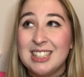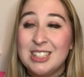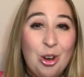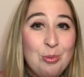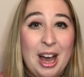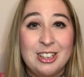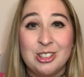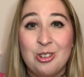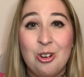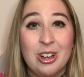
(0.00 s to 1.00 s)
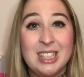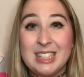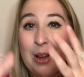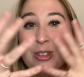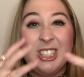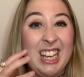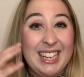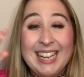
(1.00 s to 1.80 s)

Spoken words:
so magical because they were just like